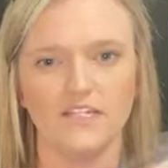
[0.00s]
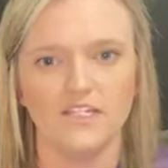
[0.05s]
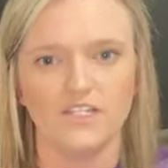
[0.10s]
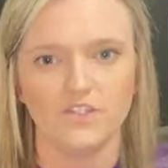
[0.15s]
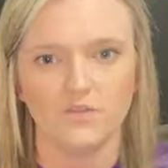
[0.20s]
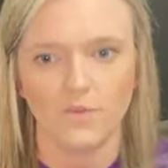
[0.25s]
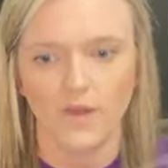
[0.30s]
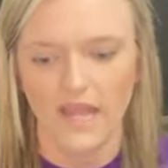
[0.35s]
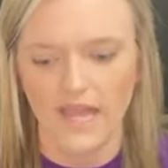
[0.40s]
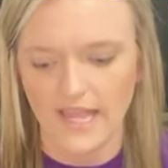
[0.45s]

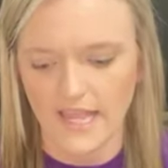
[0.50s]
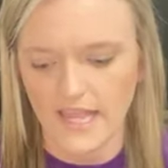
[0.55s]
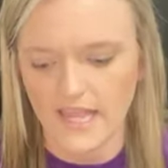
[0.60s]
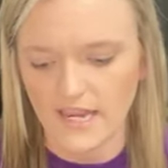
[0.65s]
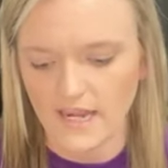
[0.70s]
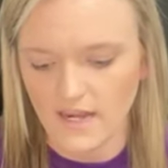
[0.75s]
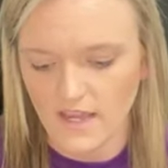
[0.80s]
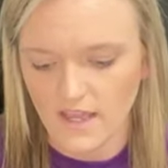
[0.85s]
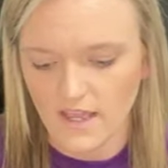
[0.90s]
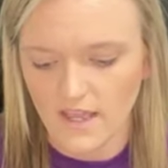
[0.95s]

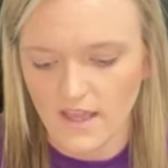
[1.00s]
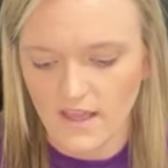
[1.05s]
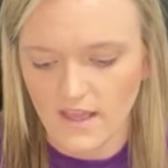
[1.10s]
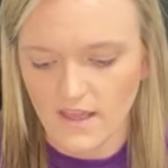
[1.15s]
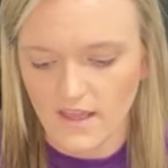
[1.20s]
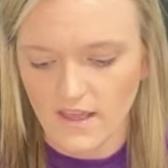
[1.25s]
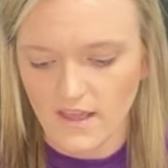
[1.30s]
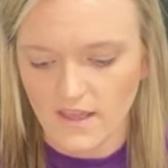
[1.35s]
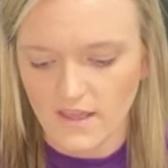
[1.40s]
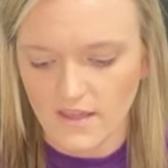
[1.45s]
Suede,
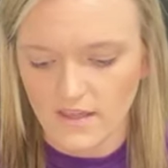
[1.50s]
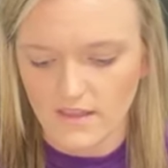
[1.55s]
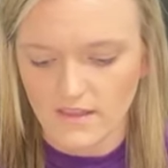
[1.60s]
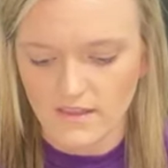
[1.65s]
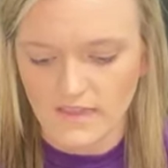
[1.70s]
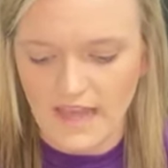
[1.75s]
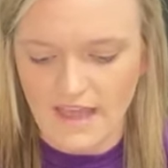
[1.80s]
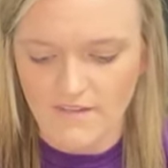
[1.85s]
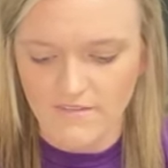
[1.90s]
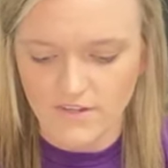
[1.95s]

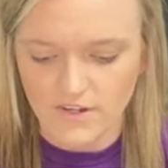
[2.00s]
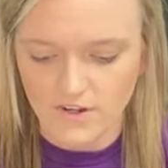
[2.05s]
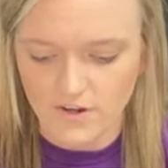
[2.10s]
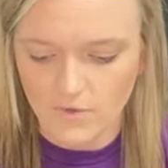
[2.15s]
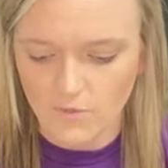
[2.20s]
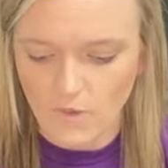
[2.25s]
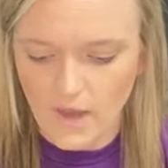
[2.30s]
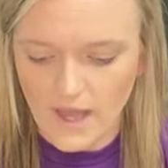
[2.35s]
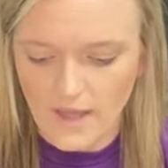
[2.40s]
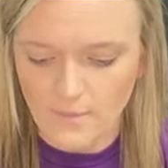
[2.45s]
Lavender
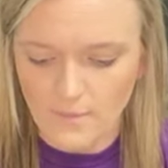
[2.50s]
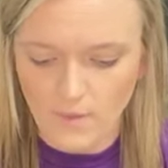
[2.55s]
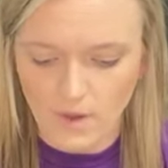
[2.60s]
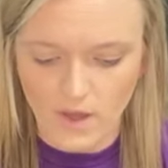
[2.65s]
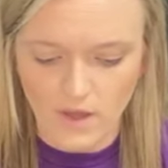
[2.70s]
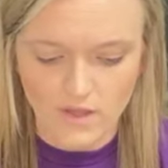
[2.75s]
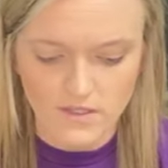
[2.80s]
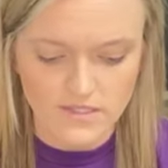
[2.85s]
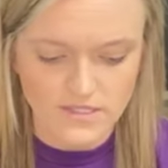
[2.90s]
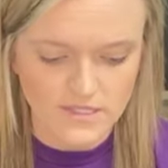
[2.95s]
and White
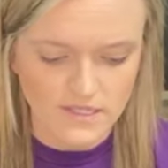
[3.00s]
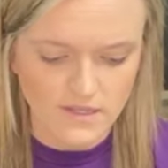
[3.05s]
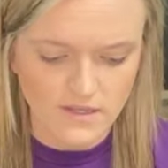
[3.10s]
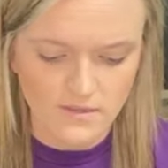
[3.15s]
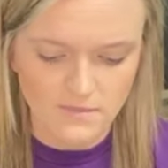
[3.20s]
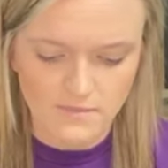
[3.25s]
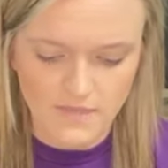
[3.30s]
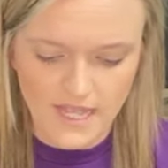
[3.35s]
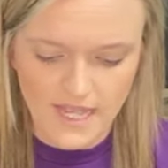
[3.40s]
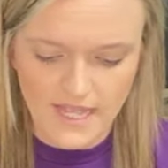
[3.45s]

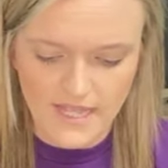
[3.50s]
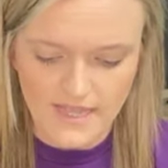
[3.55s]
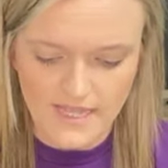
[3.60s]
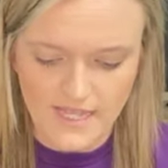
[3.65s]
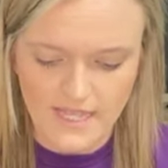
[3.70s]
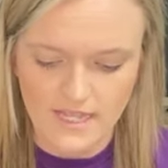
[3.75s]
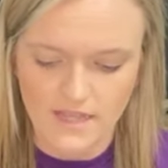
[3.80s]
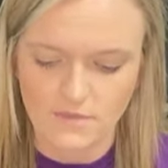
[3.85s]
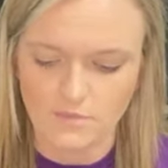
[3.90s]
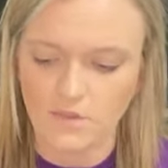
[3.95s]
Balsam, and
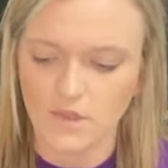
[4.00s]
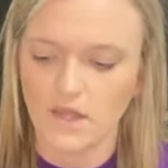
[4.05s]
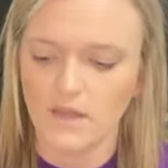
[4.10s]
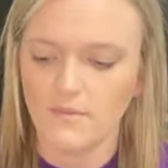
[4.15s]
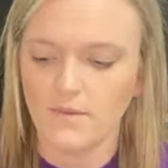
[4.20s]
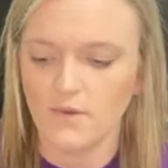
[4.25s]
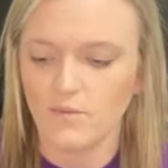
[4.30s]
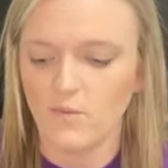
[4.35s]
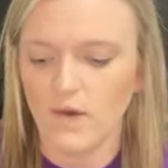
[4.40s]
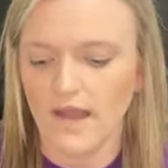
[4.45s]
then Plum
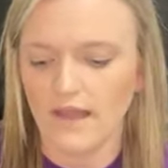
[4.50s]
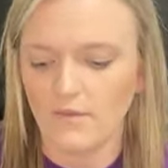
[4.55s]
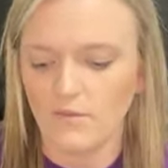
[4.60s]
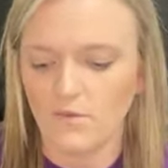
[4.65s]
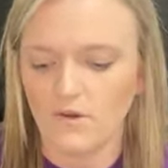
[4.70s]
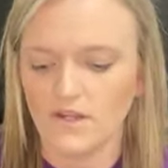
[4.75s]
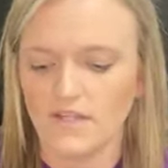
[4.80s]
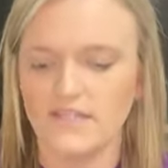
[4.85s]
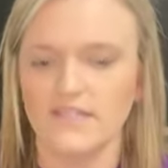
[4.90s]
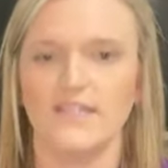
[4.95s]
and White
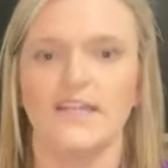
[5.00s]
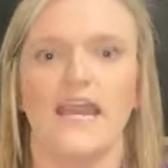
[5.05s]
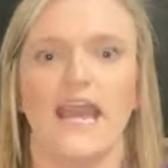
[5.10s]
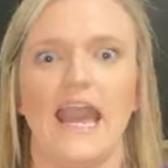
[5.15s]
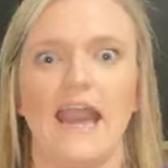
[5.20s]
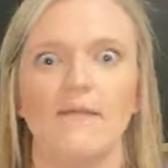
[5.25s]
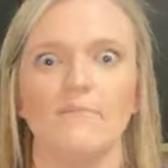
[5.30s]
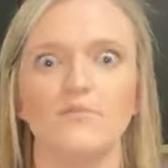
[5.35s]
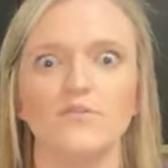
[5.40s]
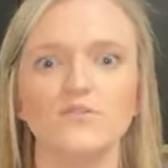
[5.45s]
Woods and
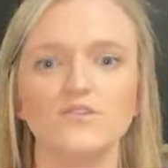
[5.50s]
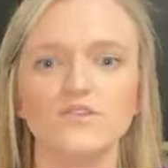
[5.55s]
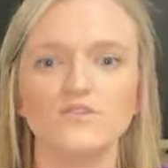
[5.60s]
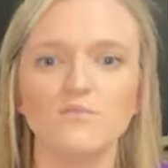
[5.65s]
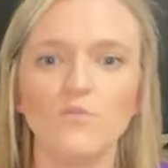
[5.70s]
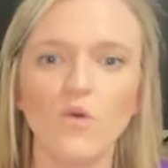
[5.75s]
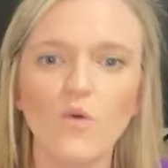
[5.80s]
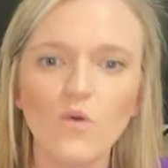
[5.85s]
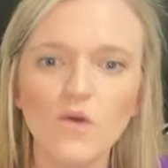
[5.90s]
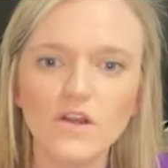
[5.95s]
Apple
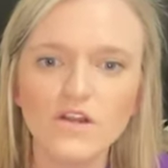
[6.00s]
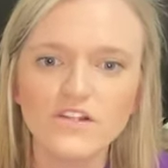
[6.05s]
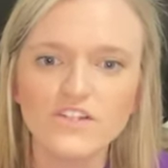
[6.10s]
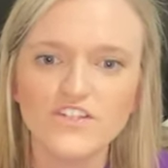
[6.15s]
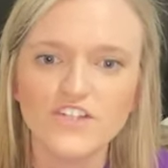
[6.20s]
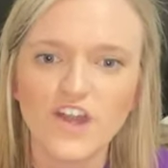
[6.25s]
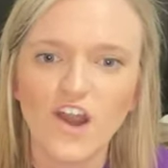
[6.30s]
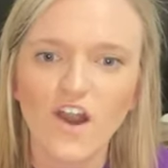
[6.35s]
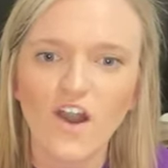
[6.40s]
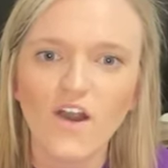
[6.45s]
S'mores,
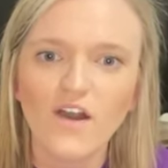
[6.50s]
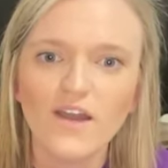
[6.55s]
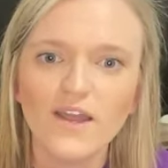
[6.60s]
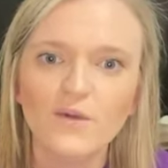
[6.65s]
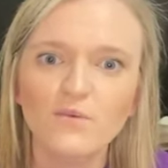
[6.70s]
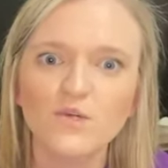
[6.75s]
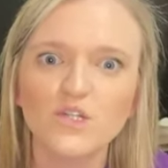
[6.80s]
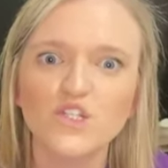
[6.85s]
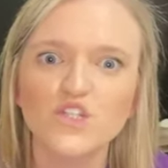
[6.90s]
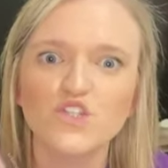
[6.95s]
y'all. It
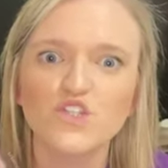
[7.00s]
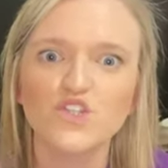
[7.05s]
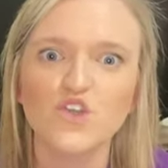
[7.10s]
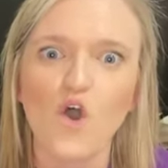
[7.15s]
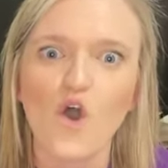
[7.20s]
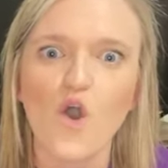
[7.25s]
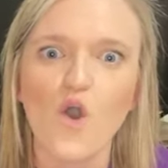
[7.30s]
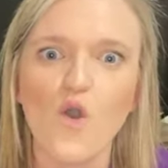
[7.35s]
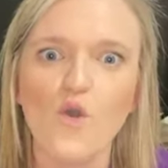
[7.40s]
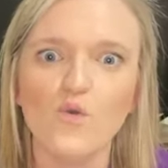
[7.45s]
was
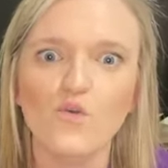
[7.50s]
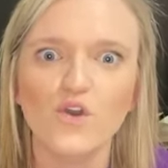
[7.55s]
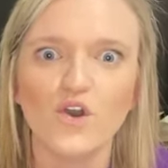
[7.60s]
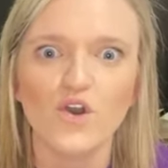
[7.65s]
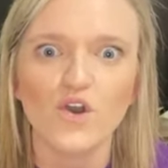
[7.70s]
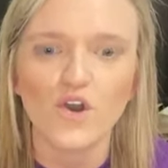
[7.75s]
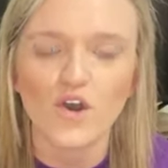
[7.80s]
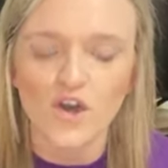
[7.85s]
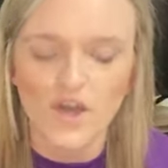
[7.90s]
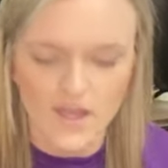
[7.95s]
so
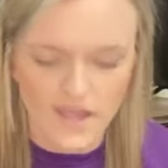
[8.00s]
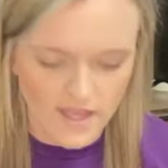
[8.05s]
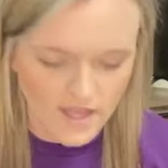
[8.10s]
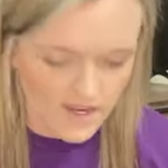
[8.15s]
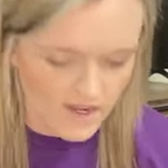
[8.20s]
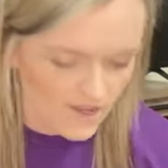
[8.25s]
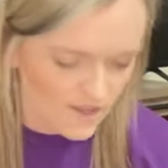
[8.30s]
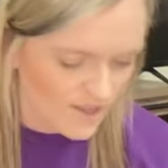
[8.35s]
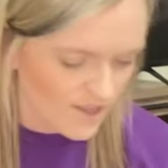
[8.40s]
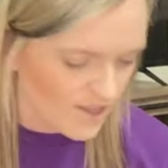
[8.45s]
good.
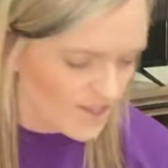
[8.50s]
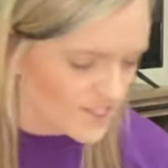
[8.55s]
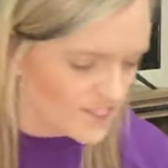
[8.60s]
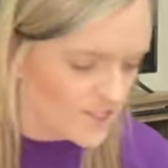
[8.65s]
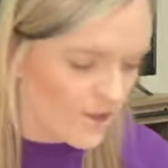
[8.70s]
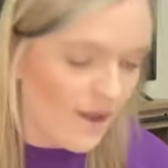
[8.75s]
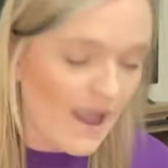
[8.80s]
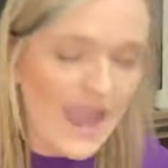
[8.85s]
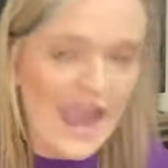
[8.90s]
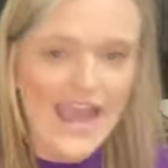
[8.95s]

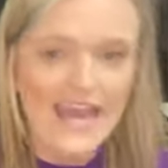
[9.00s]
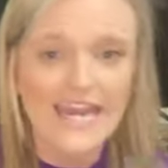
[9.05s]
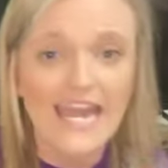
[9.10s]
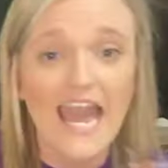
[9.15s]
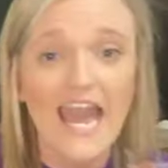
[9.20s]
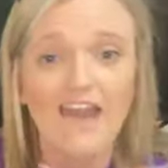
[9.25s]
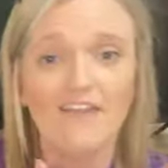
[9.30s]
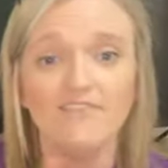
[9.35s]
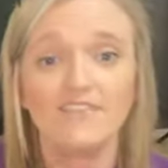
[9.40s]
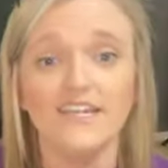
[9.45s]
So I had to
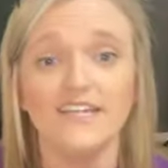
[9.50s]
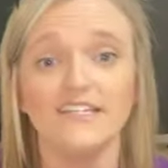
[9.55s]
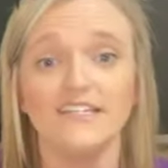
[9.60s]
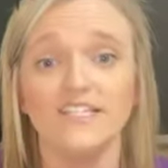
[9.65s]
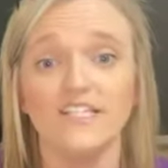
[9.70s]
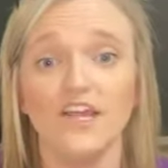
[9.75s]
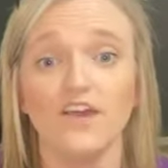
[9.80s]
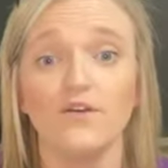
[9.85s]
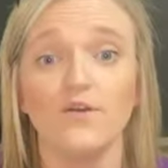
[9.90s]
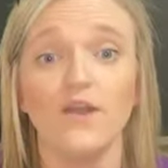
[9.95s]
have these,
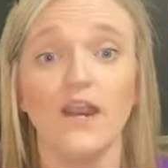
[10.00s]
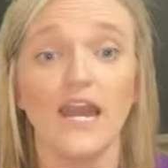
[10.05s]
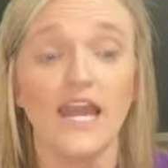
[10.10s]
so